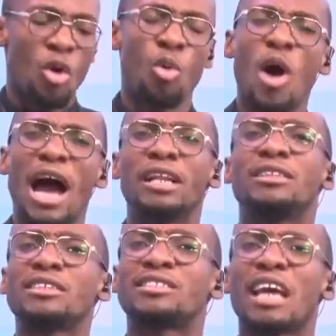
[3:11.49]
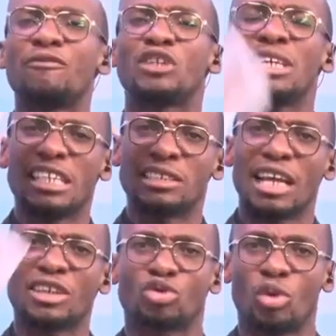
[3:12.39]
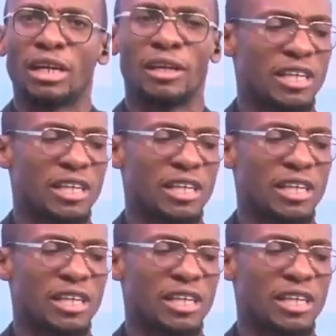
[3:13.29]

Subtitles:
one, the safety is assured.